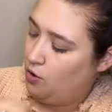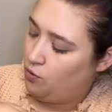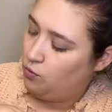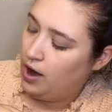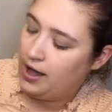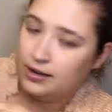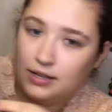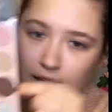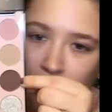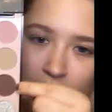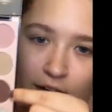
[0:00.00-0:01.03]
right
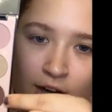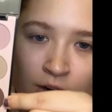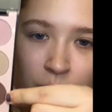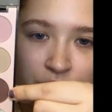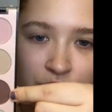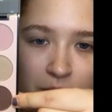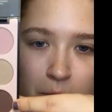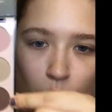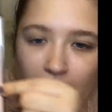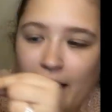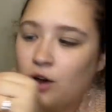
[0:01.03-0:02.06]
here, which is a
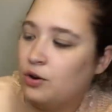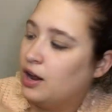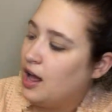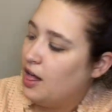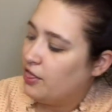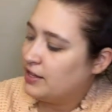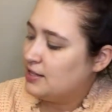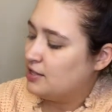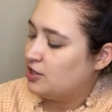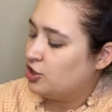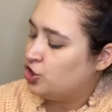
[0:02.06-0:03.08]
brown. This
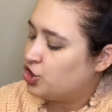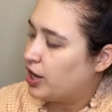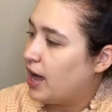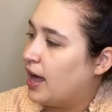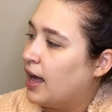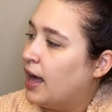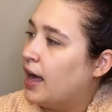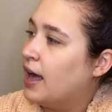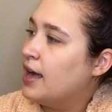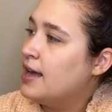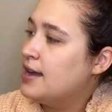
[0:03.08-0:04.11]
is the
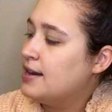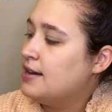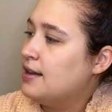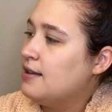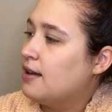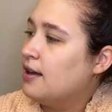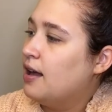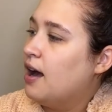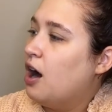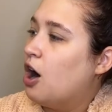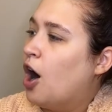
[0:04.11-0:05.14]
shade
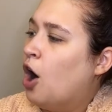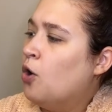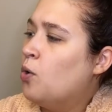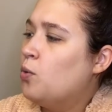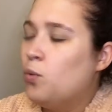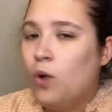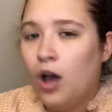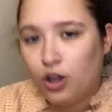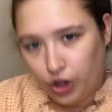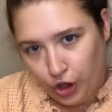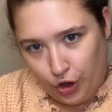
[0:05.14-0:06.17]

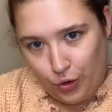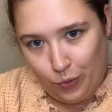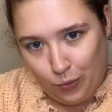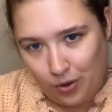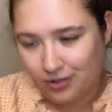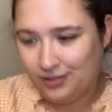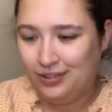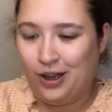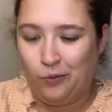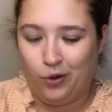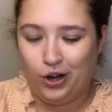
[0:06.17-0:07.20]
OU.
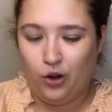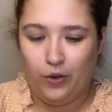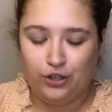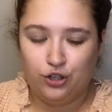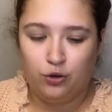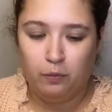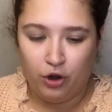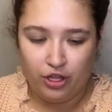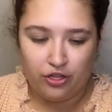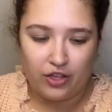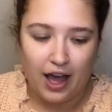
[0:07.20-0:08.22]
And we're going to
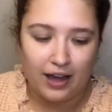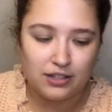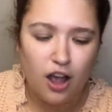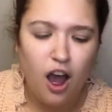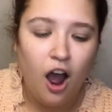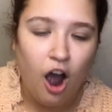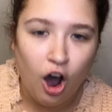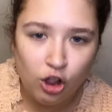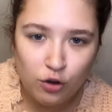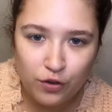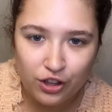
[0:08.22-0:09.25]
put that
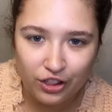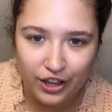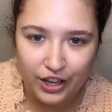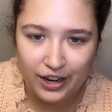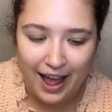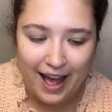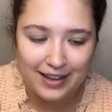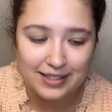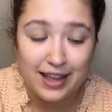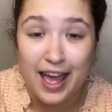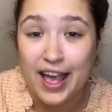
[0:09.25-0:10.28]
all over the lid
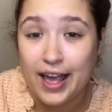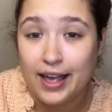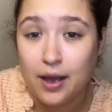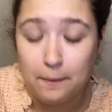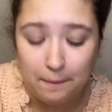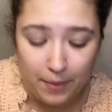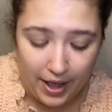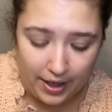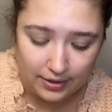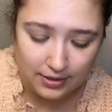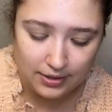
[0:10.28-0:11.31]
as a
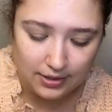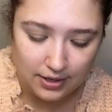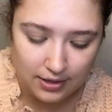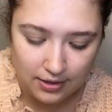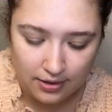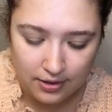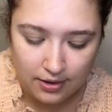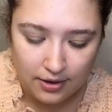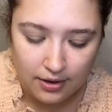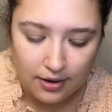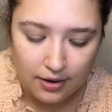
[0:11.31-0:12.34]
base.
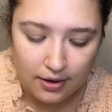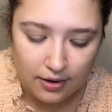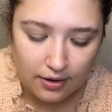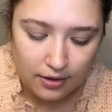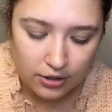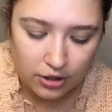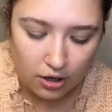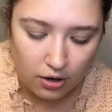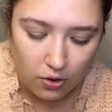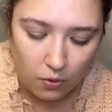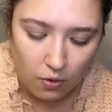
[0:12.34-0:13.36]

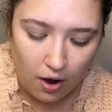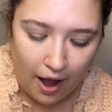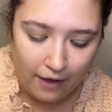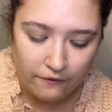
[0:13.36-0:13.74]
So at